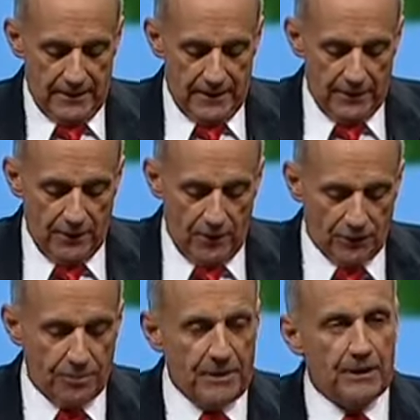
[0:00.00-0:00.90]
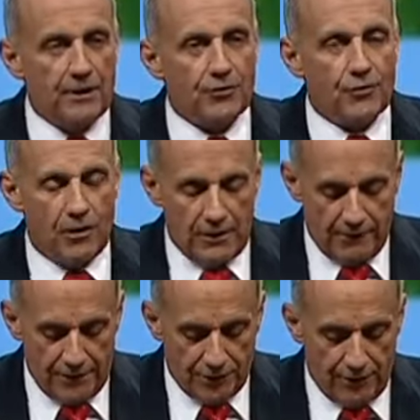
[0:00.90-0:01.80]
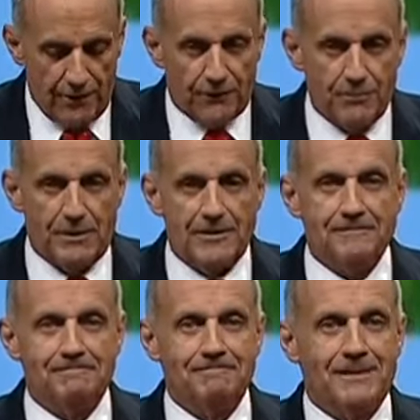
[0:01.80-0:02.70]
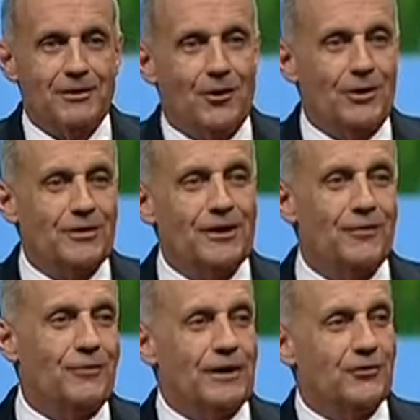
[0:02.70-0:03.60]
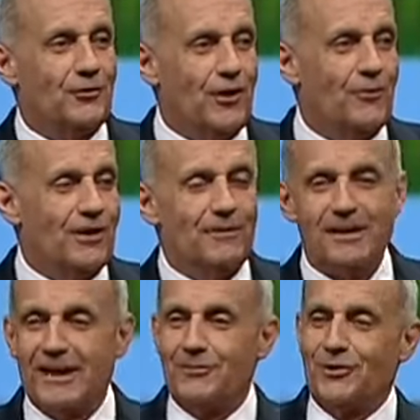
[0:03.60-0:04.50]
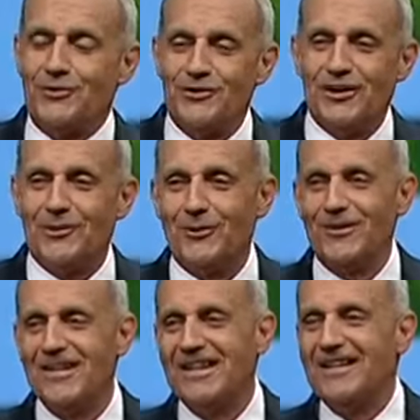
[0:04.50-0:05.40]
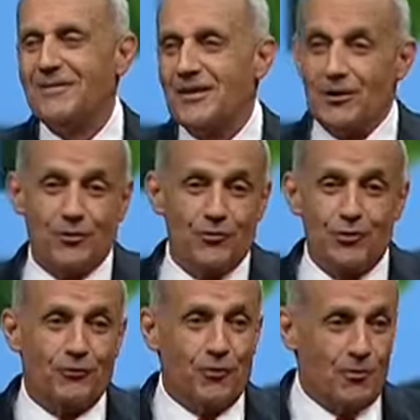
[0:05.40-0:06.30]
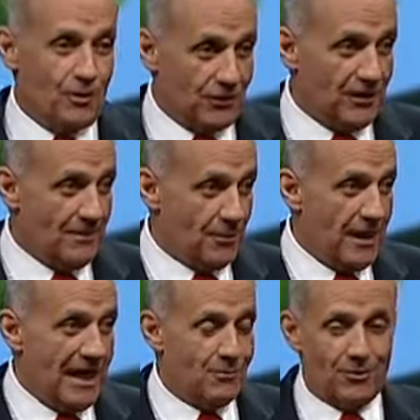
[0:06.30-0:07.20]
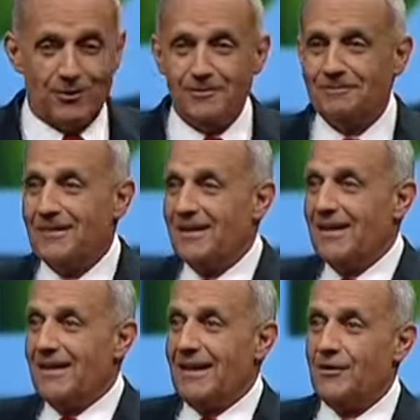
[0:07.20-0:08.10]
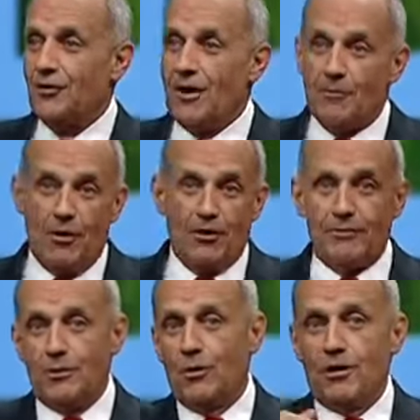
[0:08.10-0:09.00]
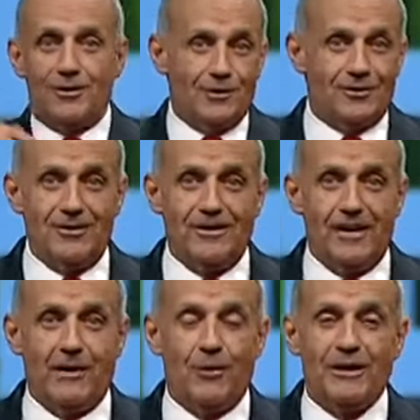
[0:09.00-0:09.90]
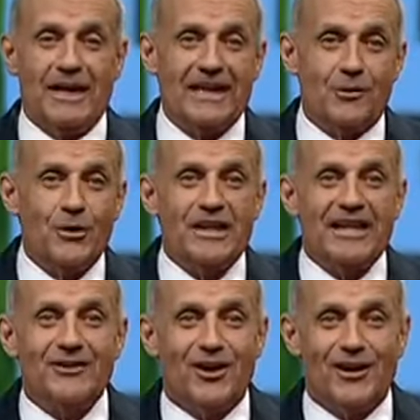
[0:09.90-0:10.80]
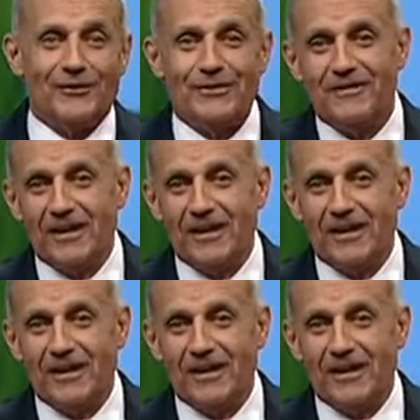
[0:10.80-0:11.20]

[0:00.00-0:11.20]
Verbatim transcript: it, you know, it's been an extraordinary journey for me. You know, I'll tell you a funny story. When I became Surgeon General, you're in uniform all the time, you're an admiral. And so I'm all over the world, and when I got a weekend off,